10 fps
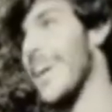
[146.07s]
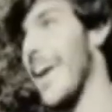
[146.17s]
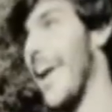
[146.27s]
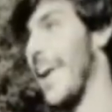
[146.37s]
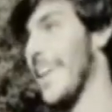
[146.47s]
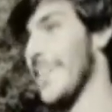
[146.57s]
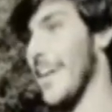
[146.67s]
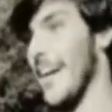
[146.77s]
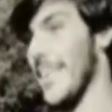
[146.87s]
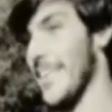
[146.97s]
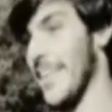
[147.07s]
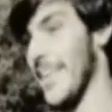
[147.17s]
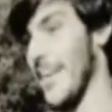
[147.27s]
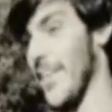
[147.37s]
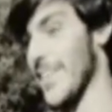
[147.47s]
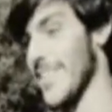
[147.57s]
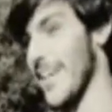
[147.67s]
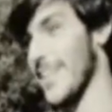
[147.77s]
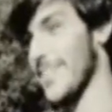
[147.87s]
and uh, you know that sucks.